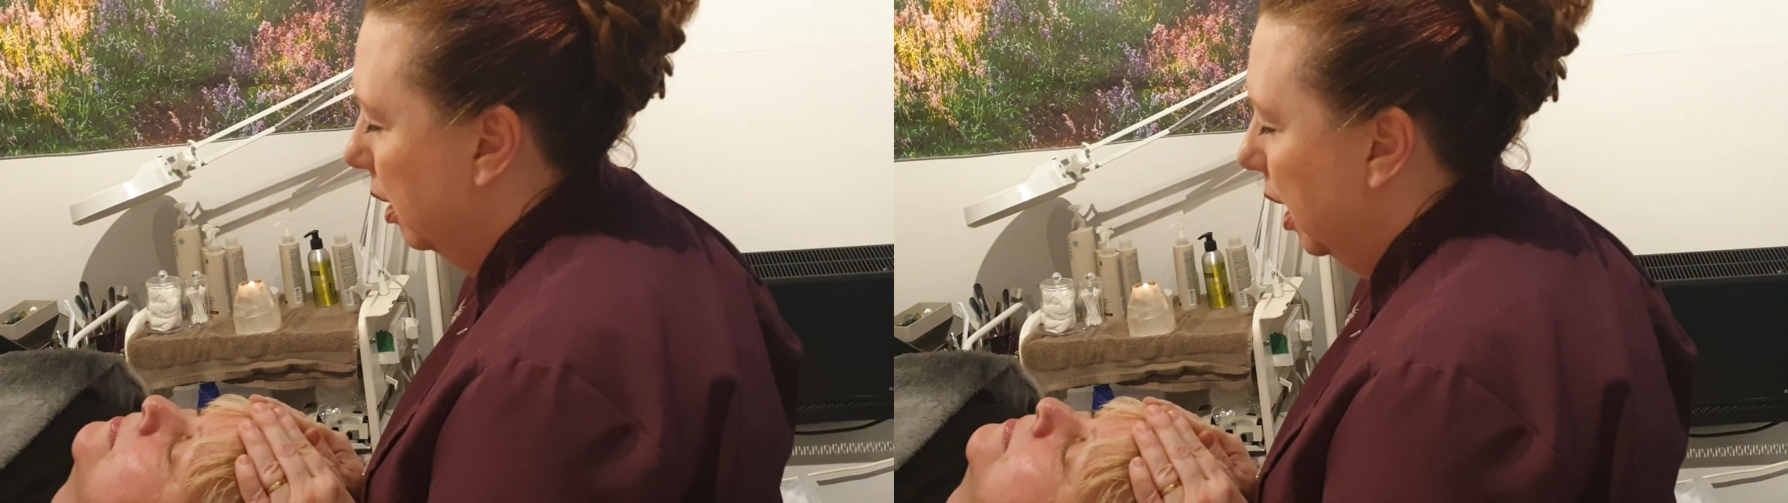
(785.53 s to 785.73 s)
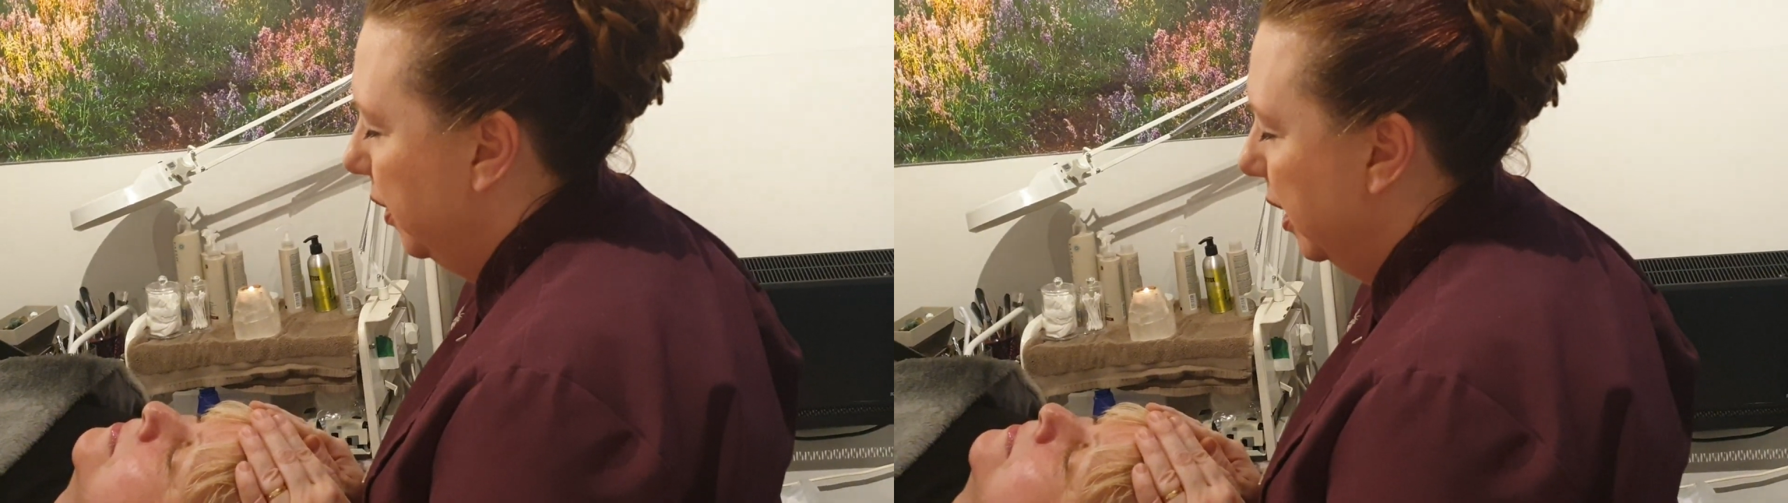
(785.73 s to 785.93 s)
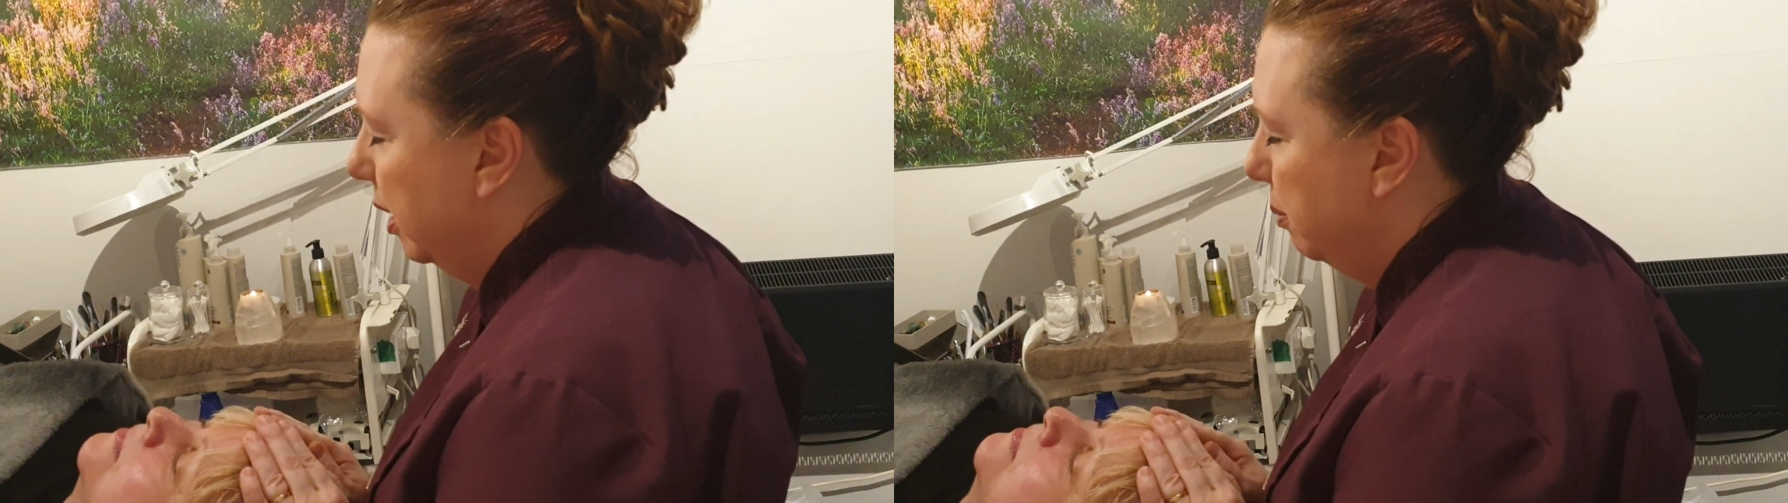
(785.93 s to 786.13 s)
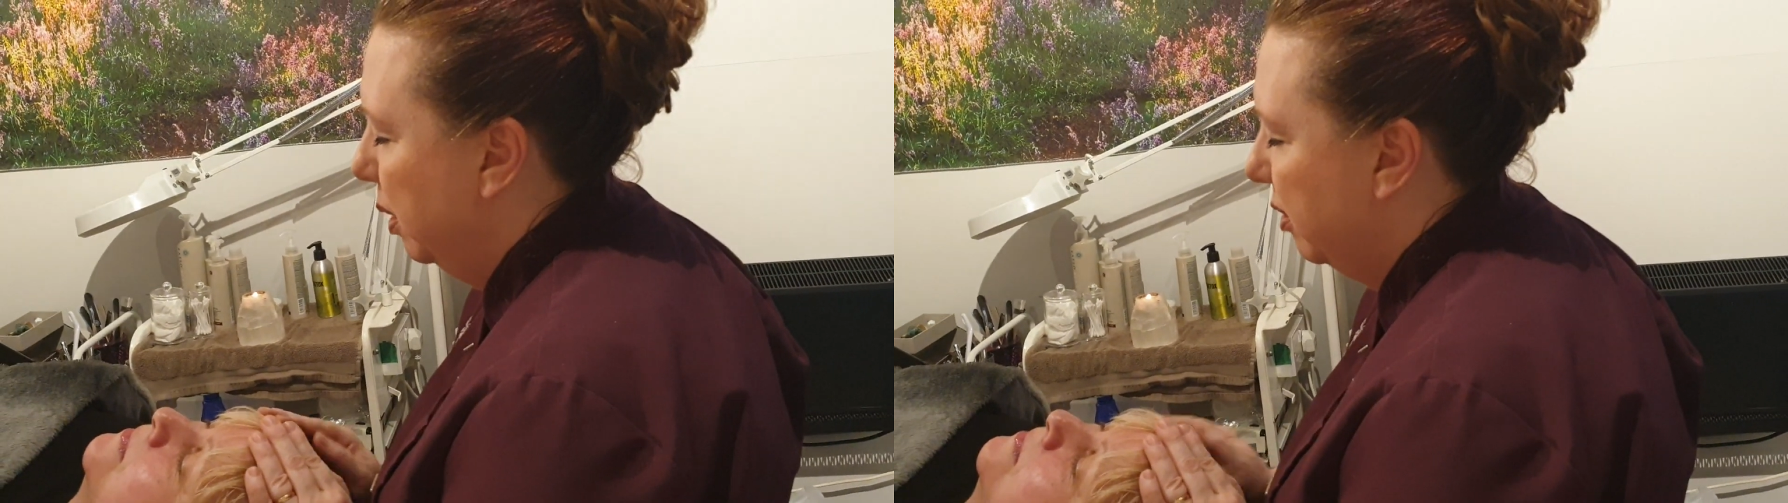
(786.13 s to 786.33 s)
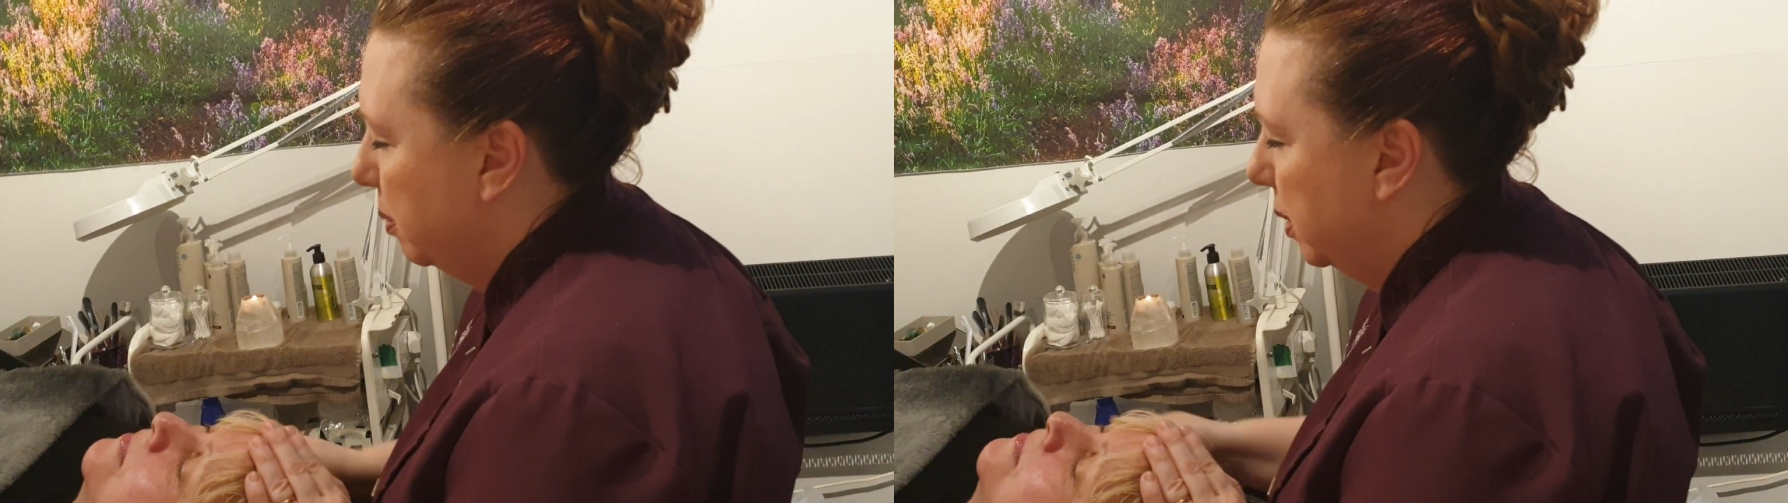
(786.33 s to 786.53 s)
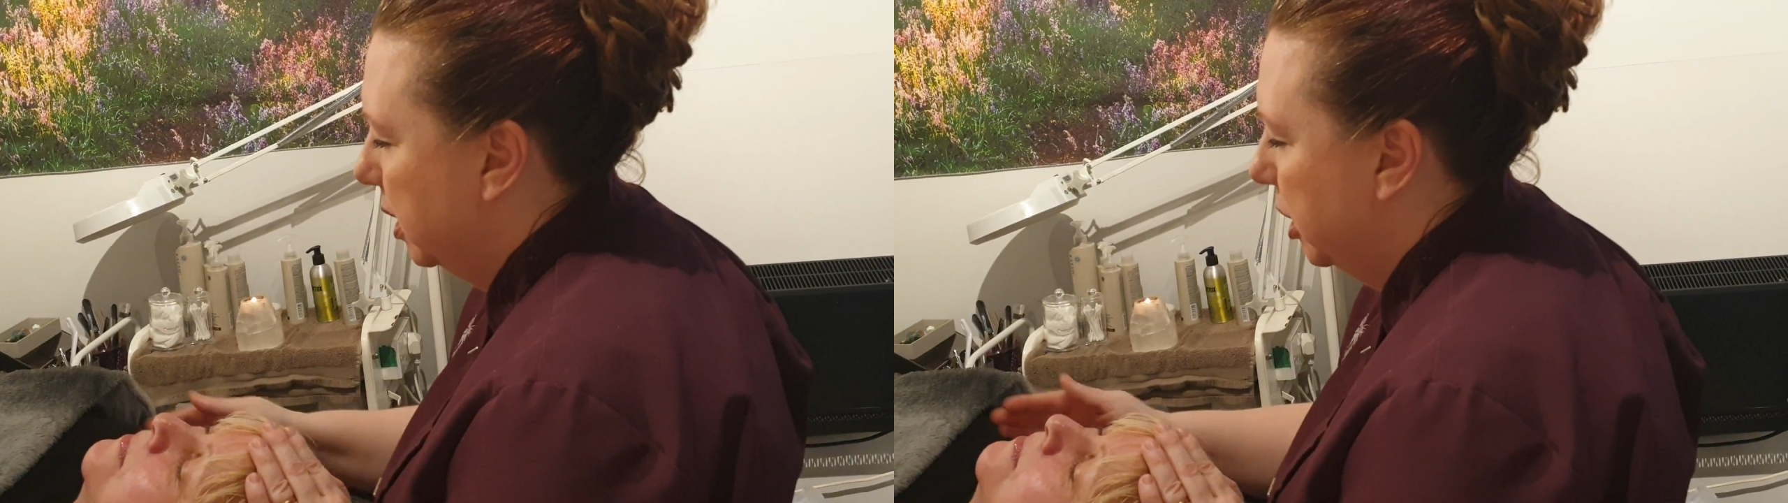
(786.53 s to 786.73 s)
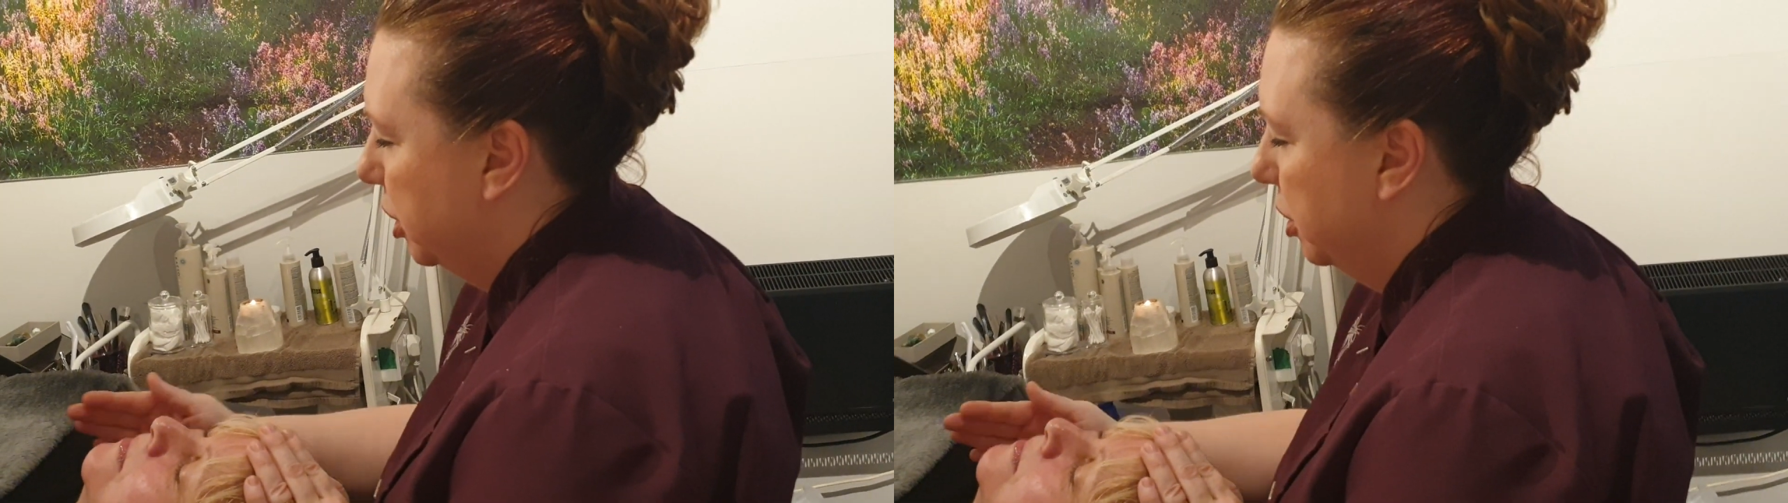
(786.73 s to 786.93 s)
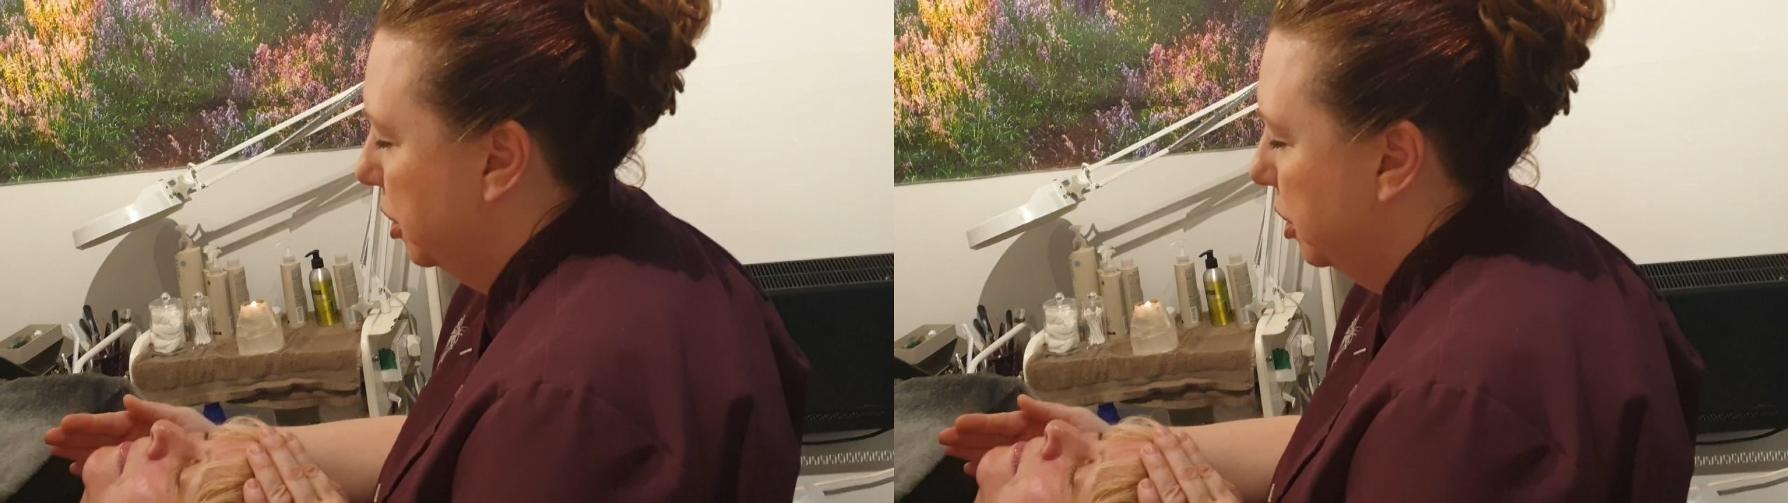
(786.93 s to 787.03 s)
and then move to position